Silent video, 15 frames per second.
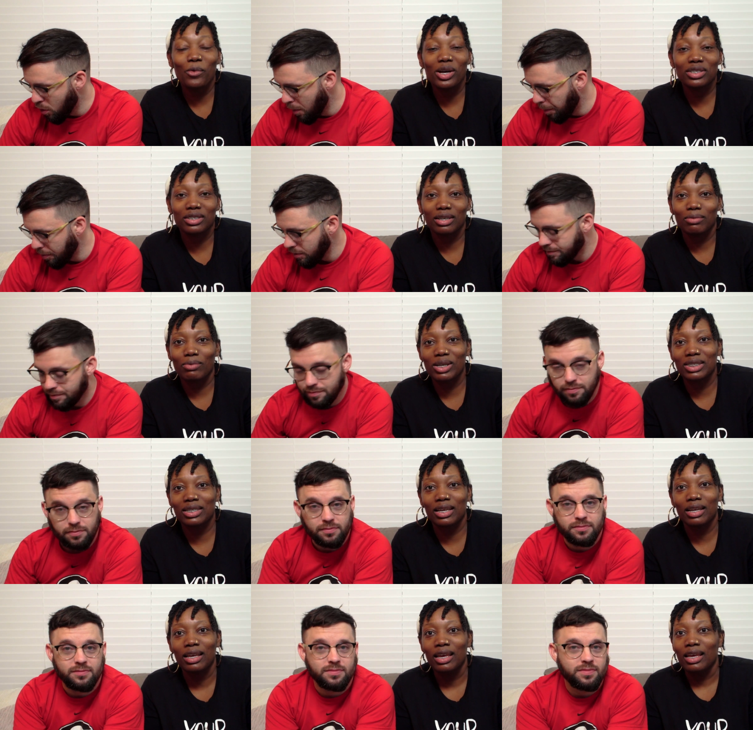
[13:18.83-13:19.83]
Speaker 1: was it? Was
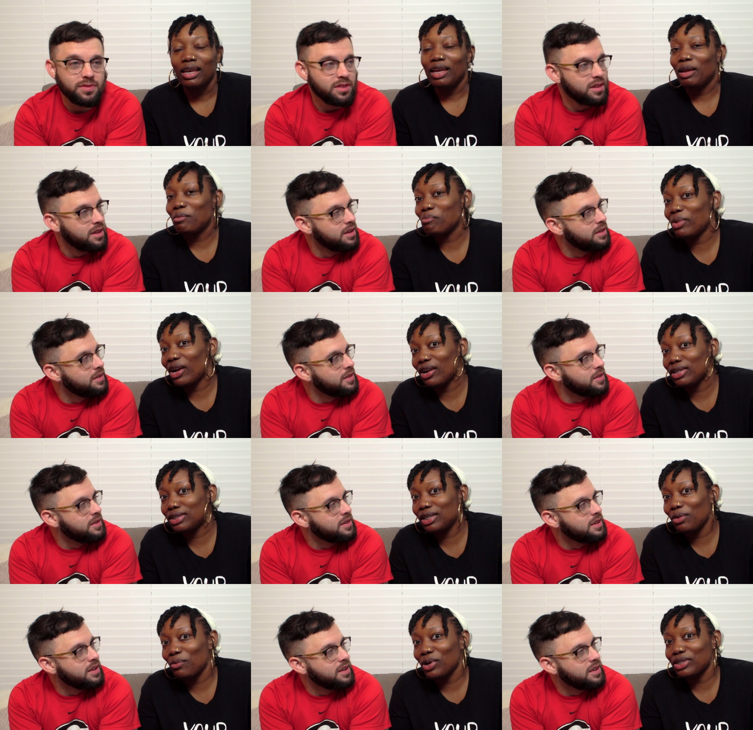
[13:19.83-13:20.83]
it
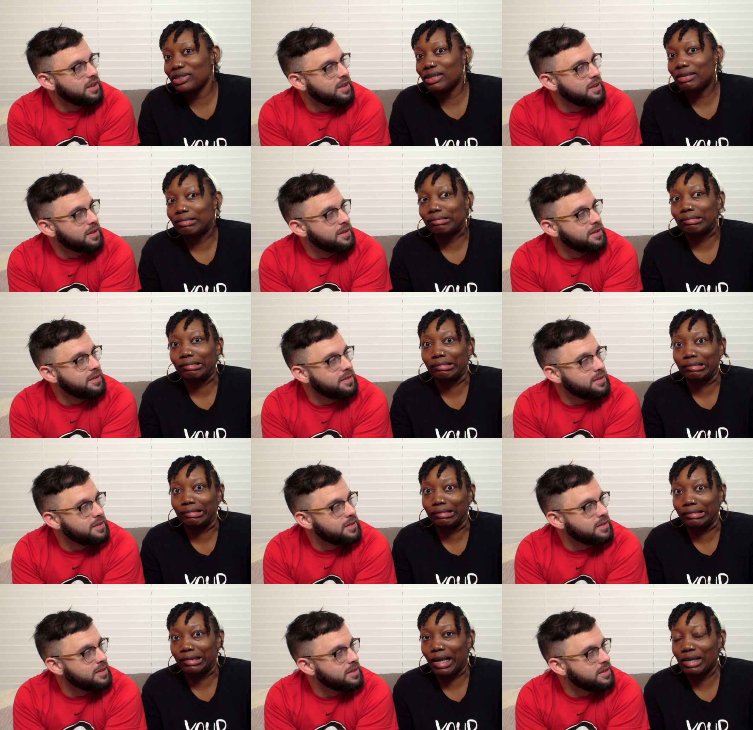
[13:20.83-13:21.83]
embarrassing? Was it
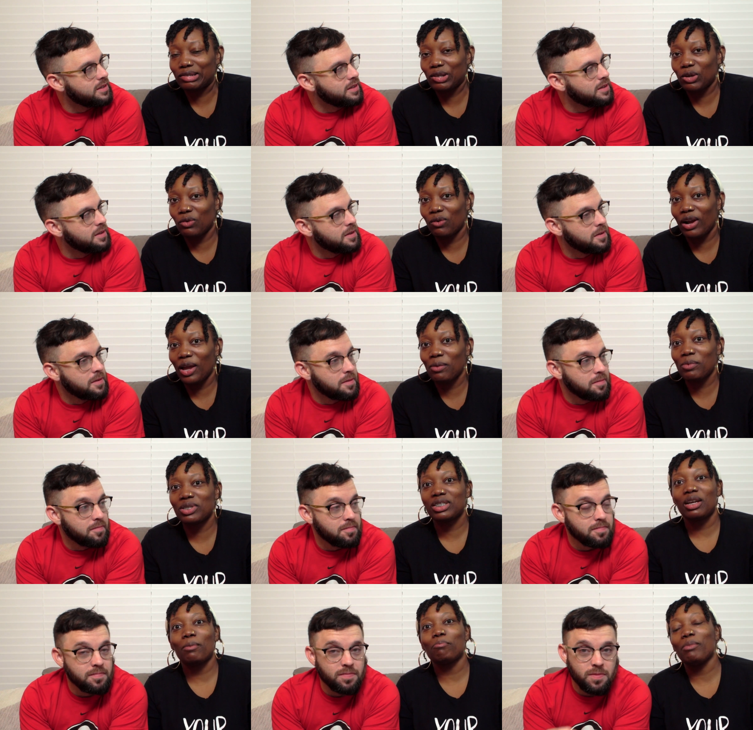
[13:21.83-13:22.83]
not so great? Was it
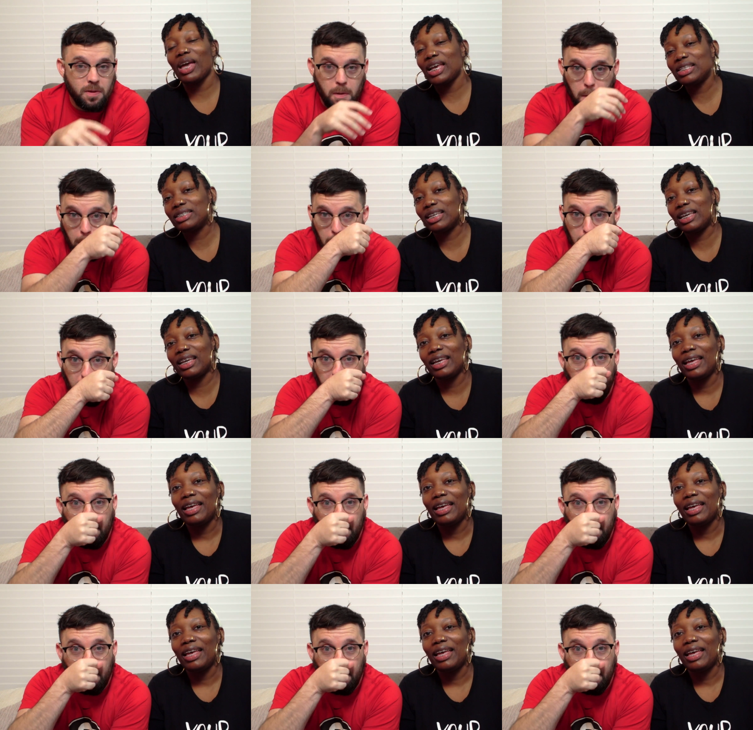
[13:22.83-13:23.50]
amazing?